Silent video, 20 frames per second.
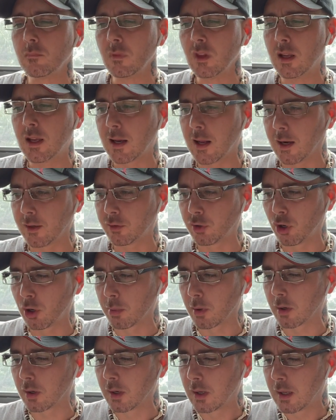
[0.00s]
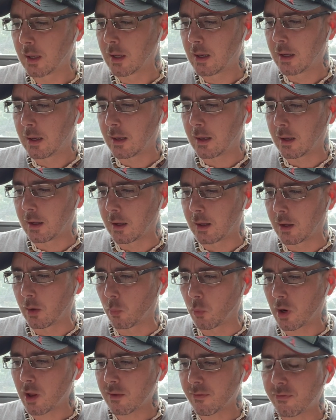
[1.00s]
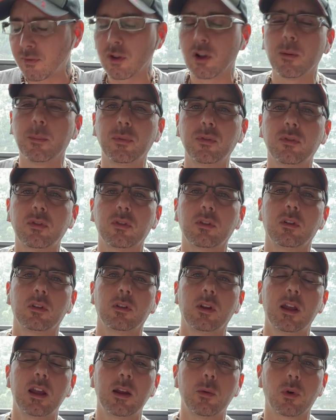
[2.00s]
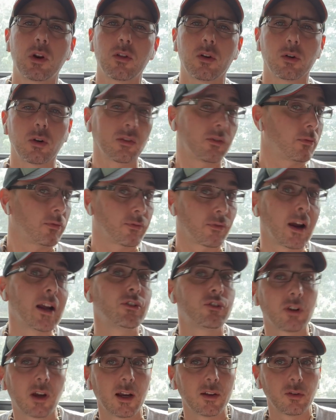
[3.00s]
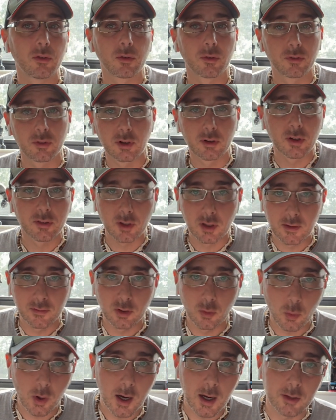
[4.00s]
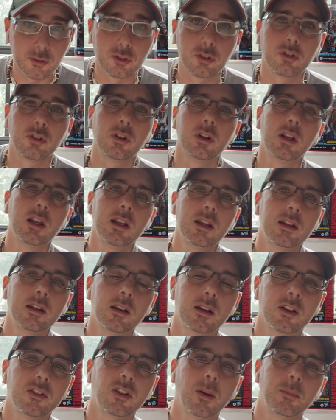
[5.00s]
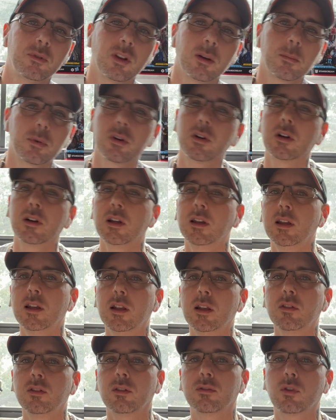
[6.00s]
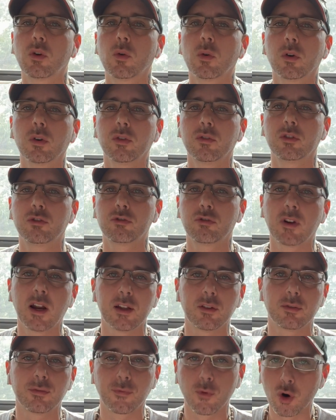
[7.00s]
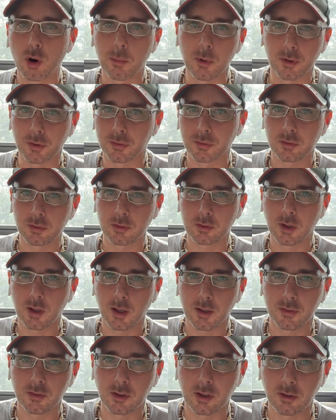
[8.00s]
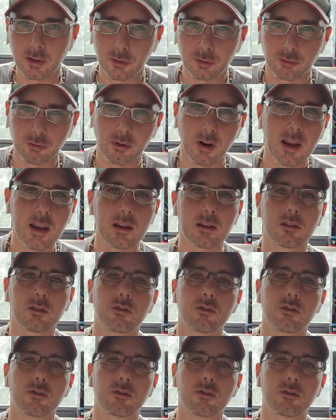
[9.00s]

in October. One of the films and one of the franchises or series I love to watch in September is, of course, the Transformers series. Great